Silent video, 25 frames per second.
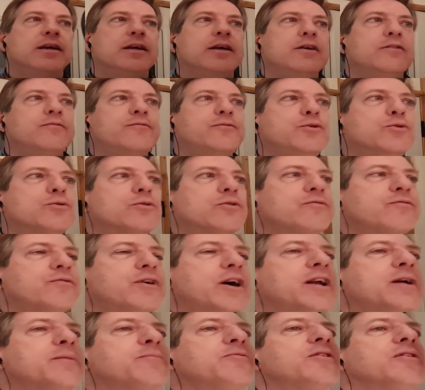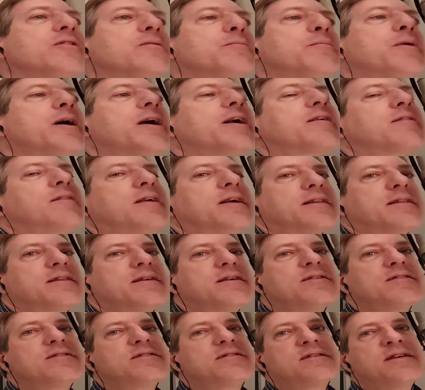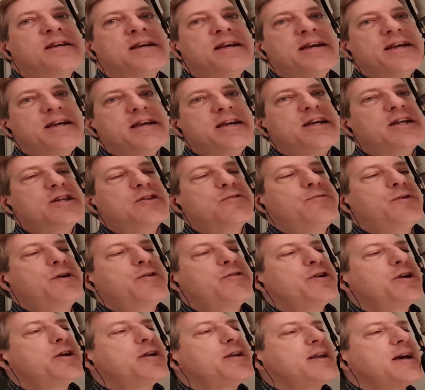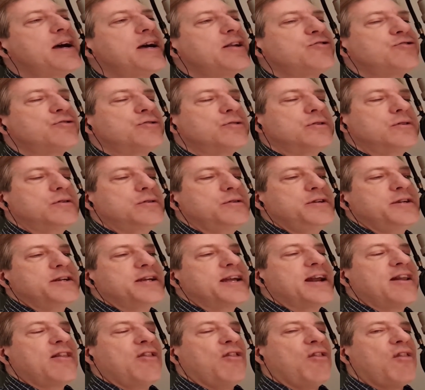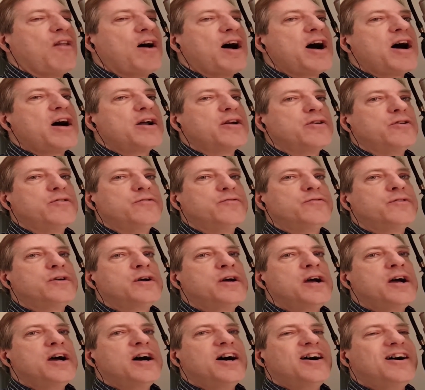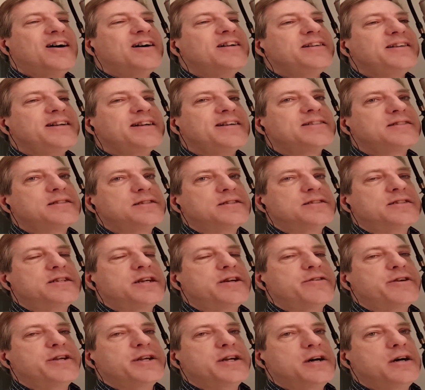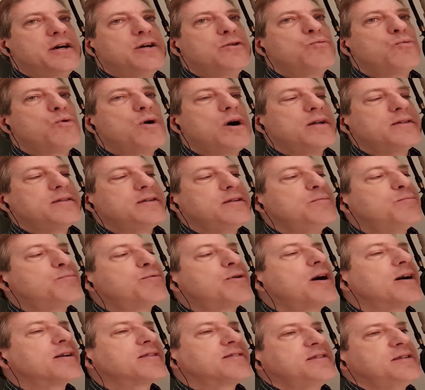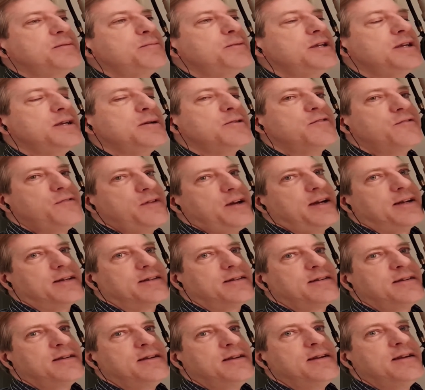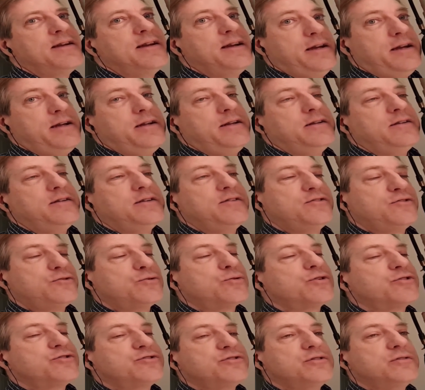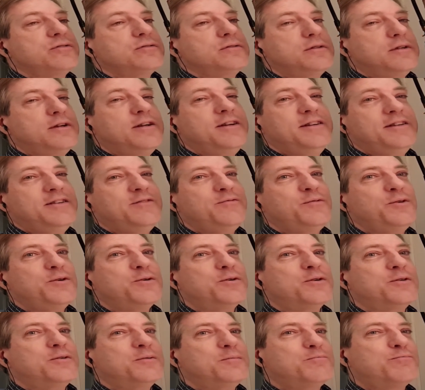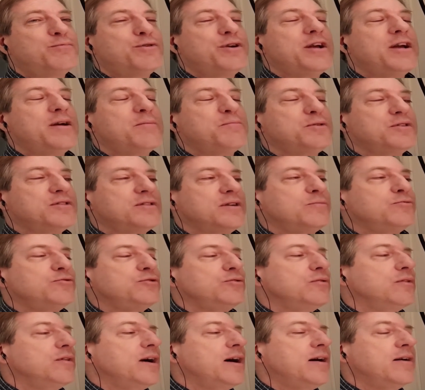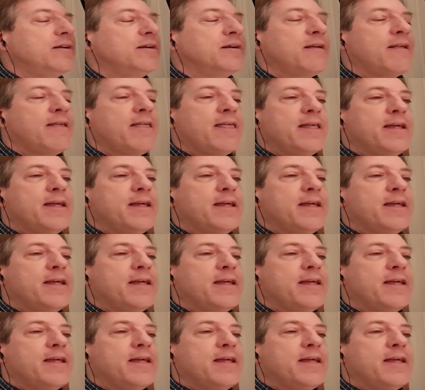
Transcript: If you're right up to the mic like this, it's very unnatural. You get a lot of unnecessary, unwanted proximity effect and distortion if your preamp is up too loud.